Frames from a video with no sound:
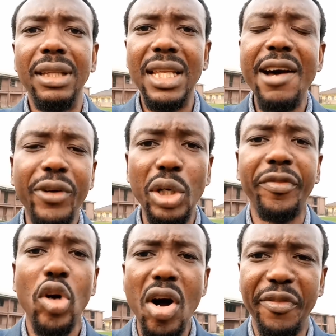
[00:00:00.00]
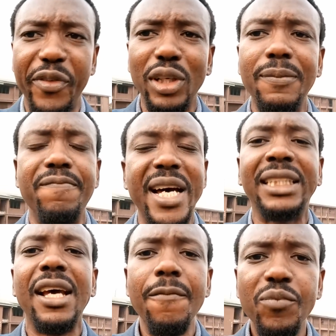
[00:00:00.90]
level of comfort,
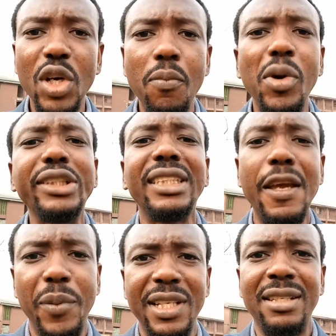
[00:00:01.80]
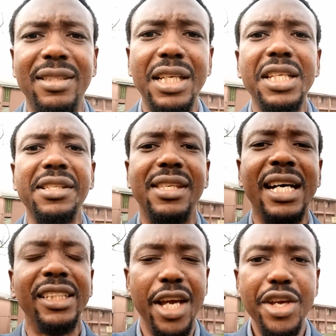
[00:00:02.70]
but the most important thing is
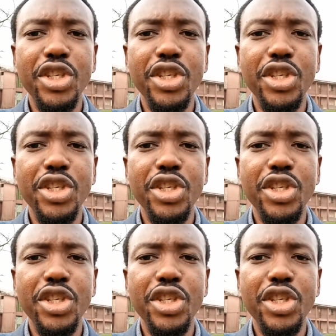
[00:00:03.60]
that